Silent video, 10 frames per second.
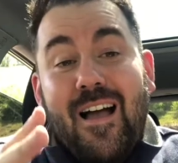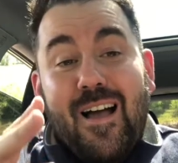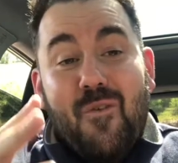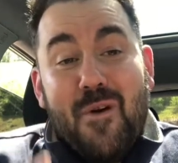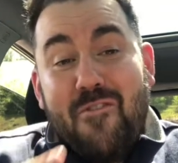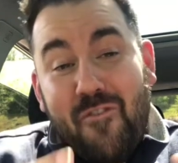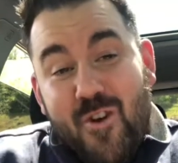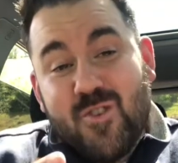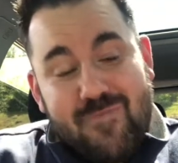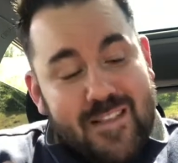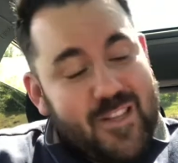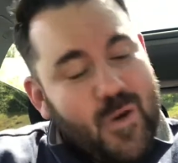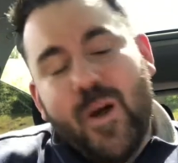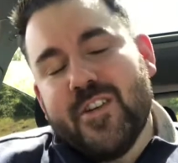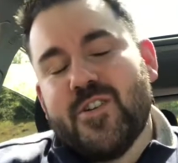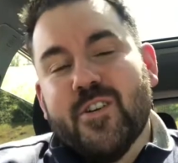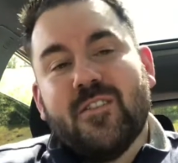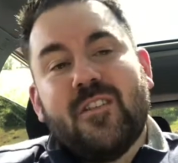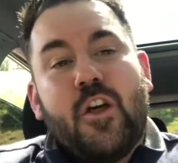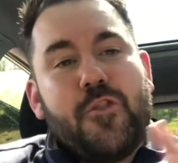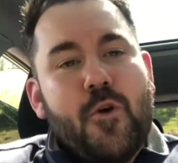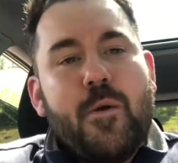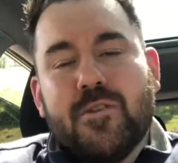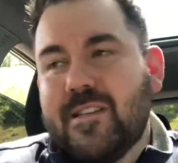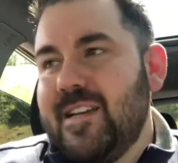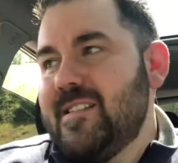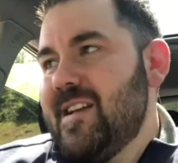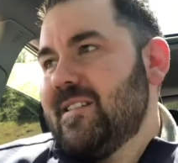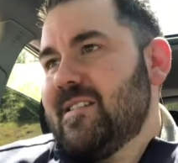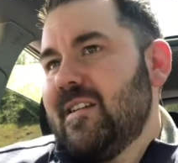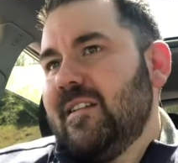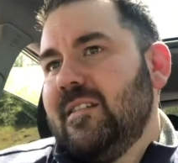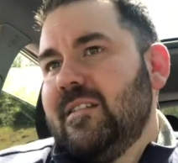And when I first read the question, I thought it was an easy answer.